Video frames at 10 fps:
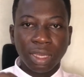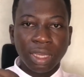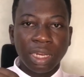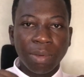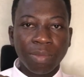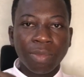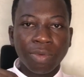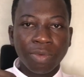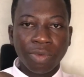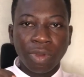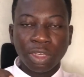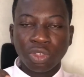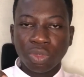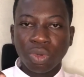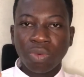the minimum withdrawal
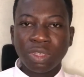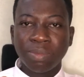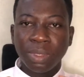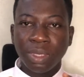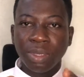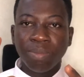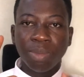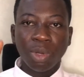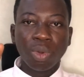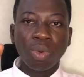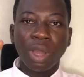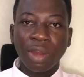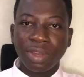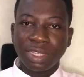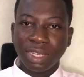should always be below
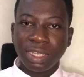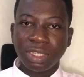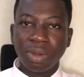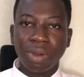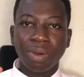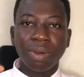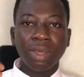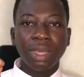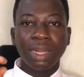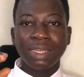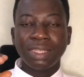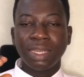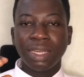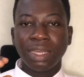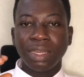100 cedis, or let's say
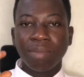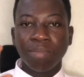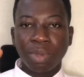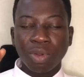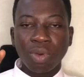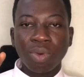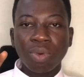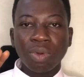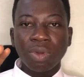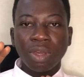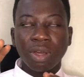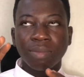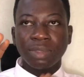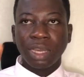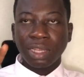below
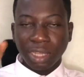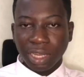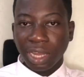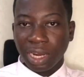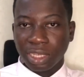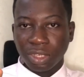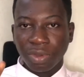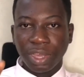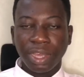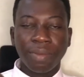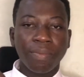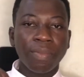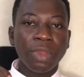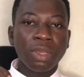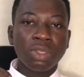$10. Okay,
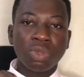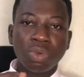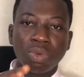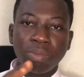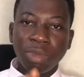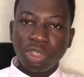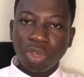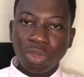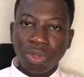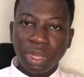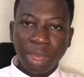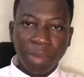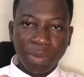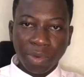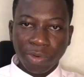so make sure the
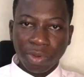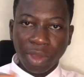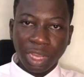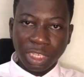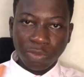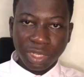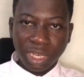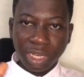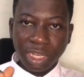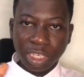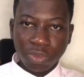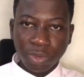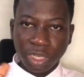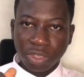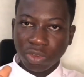minimum withdrawal is within this
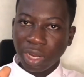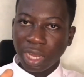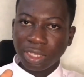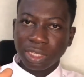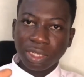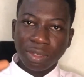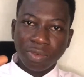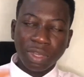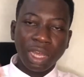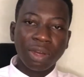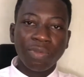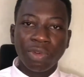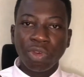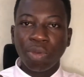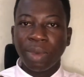range, so that you can
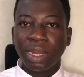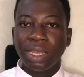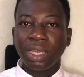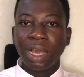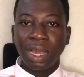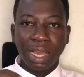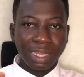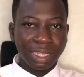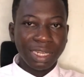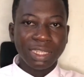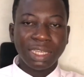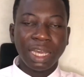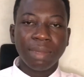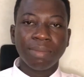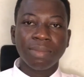withdraw your money at any
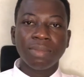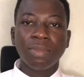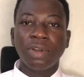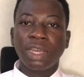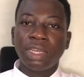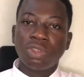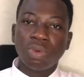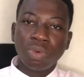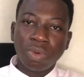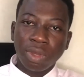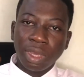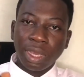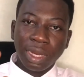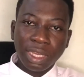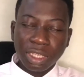time. Okay, so
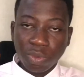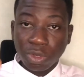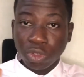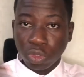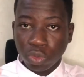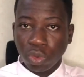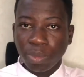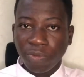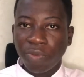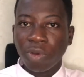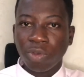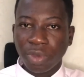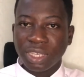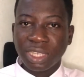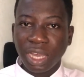this is what you should know before you
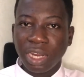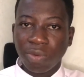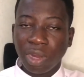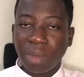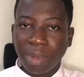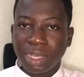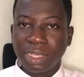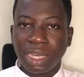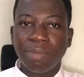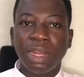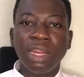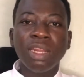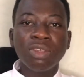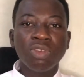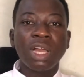register any online money site. Then
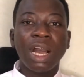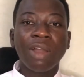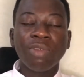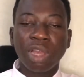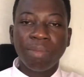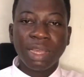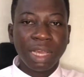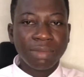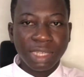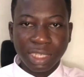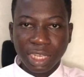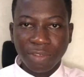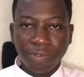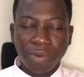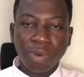let's look at how you can become
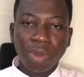successful